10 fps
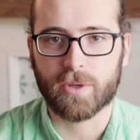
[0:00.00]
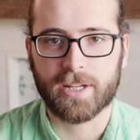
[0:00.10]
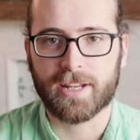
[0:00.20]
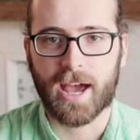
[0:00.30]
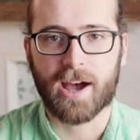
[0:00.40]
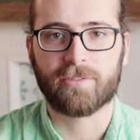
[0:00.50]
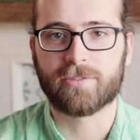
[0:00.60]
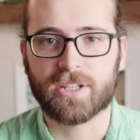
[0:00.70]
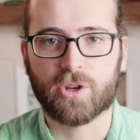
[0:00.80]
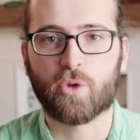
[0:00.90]
we didn't have
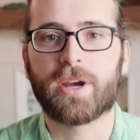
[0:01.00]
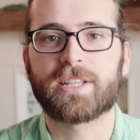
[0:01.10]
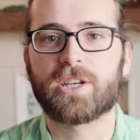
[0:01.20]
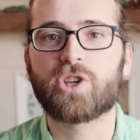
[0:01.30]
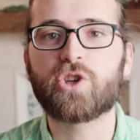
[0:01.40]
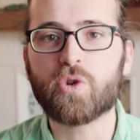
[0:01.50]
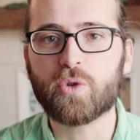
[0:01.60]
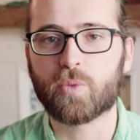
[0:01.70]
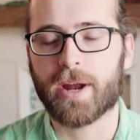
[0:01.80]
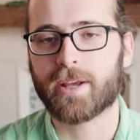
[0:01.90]
this crazy
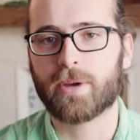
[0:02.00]
huge wedding.